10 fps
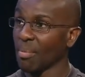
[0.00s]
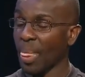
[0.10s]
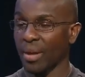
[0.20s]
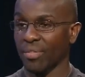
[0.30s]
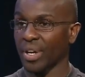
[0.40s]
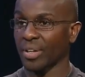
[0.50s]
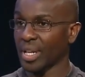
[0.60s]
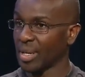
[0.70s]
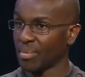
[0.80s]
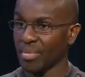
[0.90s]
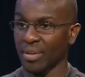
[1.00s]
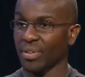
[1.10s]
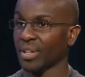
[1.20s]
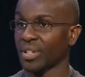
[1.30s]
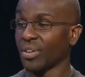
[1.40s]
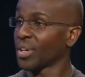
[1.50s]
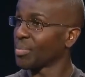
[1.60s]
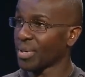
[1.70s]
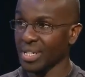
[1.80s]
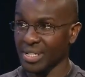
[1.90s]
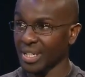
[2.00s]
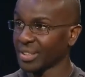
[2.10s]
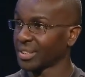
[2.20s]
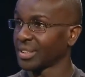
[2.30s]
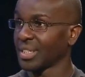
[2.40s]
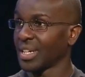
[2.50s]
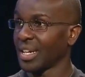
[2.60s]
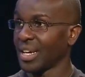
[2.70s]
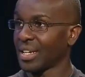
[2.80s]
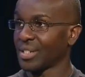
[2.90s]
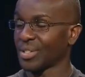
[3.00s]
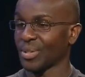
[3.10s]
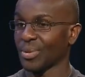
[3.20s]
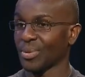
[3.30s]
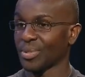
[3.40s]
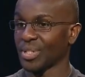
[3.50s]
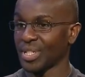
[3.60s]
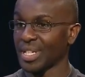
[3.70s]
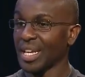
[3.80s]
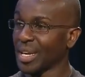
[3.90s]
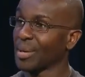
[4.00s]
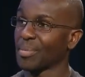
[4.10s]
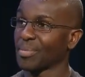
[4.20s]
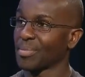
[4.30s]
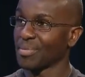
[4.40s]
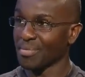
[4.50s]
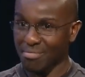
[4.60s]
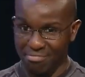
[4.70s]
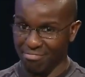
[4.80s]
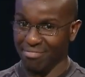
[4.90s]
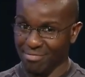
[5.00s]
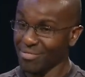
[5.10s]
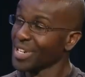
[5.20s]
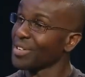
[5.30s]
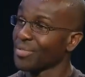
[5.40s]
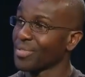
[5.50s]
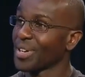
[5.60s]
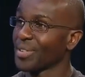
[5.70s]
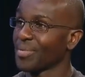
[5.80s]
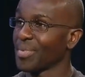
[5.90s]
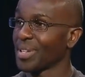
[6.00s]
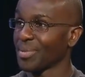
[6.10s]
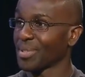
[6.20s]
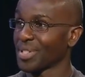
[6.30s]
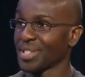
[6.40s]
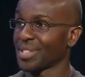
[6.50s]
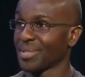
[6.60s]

I followed him, I followed the Oregon Project, and so to see him in front of me was well, just